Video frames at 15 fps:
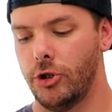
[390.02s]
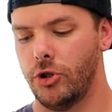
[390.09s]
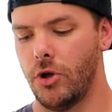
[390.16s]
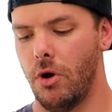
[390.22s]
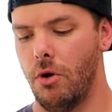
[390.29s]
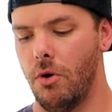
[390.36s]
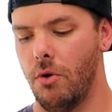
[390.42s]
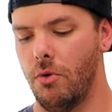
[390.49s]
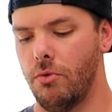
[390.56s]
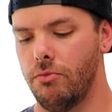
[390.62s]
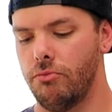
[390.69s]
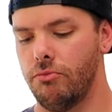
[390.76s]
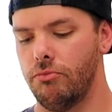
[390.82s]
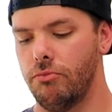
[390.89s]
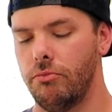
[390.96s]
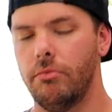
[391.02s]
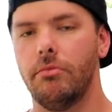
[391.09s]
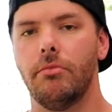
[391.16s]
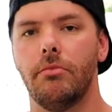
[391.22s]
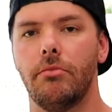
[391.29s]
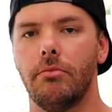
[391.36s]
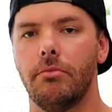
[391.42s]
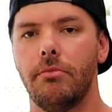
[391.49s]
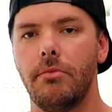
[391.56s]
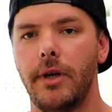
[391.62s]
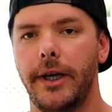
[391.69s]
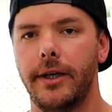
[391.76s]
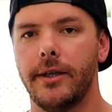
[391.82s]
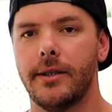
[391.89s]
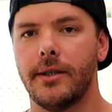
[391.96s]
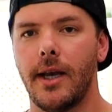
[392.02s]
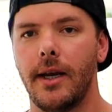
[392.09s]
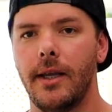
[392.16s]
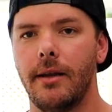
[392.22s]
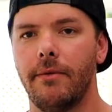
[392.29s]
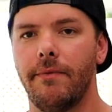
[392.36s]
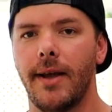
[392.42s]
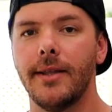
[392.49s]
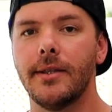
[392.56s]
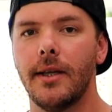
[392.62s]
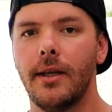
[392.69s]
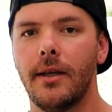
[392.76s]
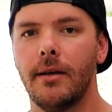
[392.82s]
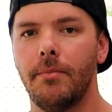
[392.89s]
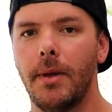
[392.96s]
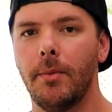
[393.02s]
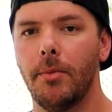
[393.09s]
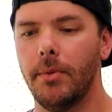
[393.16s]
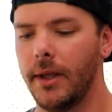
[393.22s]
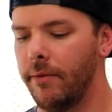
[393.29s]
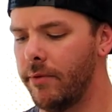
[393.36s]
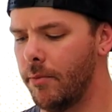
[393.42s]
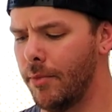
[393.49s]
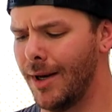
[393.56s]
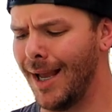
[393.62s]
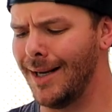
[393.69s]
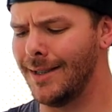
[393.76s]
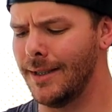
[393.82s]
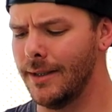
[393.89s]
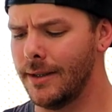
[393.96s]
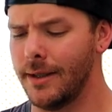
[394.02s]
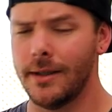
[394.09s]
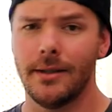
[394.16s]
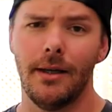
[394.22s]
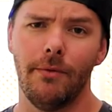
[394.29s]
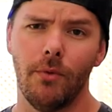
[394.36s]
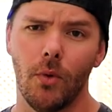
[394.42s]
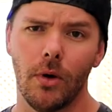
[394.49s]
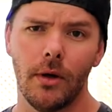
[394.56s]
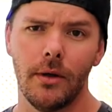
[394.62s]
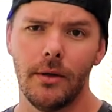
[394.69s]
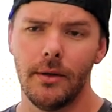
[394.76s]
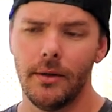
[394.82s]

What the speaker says: So he just said he invented it and people believed him in 1964.